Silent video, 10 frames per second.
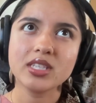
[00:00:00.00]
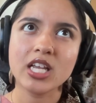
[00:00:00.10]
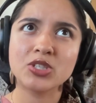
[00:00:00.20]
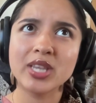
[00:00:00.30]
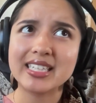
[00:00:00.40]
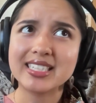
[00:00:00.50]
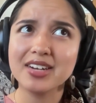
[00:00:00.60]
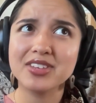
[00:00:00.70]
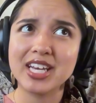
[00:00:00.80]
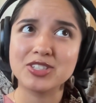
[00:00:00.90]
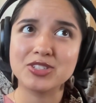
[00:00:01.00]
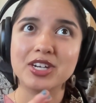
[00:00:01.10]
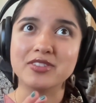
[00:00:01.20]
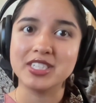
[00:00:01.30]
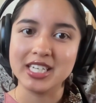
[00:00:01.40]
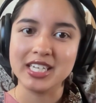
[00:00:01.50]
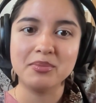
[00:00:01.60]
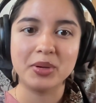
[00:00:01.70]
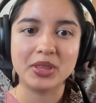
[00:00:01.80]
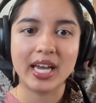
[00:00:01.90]
so that's kind of the history of tea,
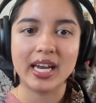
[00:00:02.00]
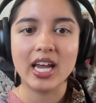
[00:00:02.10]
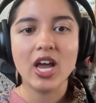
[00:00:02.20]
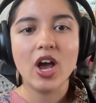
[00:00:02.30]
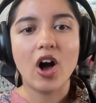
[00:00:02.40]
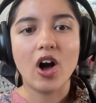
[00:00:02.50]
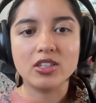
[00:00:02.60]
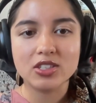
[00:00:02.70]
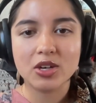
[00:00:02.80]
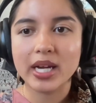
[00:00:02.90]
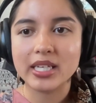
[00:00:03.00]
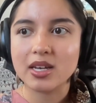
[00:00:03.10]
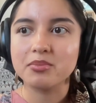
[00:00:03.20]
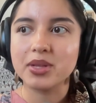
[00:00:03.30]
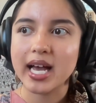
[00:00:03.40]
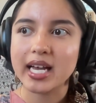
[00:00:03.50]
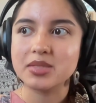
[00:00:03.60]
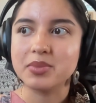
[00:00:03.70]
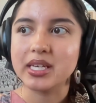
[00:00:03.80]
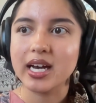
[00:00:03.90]
but then also it's complex
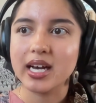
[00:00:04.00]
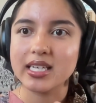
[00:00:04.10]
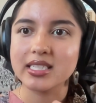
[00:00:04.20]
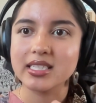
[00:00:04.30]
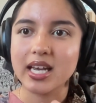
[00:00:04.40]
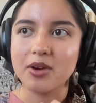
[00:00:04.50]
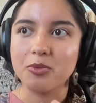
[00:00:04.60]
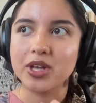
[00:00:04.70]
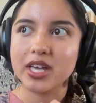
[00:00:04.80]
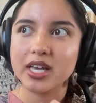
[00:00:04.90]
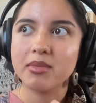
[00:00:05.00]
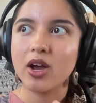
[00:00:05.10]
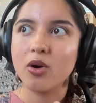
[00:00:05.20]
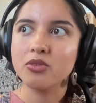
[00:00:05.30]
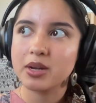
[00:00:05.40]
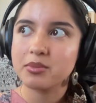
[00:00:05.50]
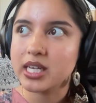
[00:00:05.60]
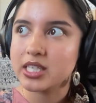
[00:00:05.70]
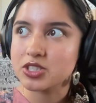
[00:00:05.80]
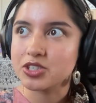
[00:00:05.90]
because within my own family
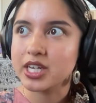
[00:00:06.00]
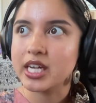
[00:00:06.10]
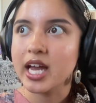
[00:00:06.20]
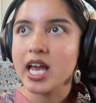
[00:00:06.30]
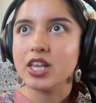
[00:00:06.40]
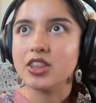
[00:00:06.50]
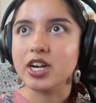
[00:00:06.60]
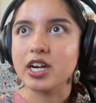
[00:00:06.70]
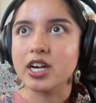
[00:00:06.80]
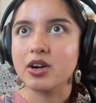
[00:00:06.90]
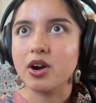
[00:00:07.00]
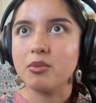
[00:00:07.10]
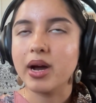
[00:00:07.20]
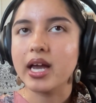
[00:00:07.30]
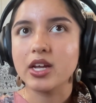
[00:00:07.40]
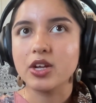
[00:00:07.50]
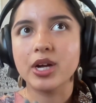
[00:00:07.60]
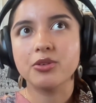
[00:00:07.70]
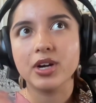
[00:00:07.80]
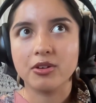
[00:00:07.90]
history, my
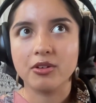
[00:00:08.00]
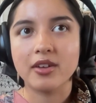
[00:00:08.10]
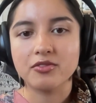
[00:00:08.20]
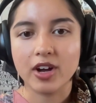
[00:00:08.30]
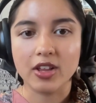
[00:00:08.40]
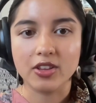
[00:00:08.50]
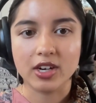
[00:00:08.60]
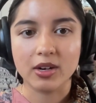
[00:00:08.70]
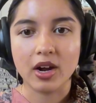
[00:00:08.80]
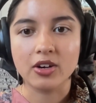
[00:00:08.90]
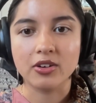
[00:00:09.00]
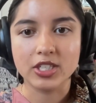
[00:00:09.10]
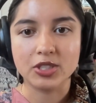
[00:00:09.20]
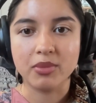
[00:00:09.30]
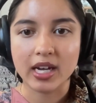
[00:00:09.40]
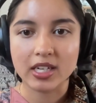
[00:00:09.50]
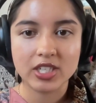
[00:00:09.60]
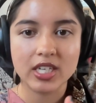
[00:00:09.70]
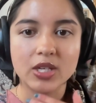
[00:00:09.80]
great great grandfather, Harish Bakshi, he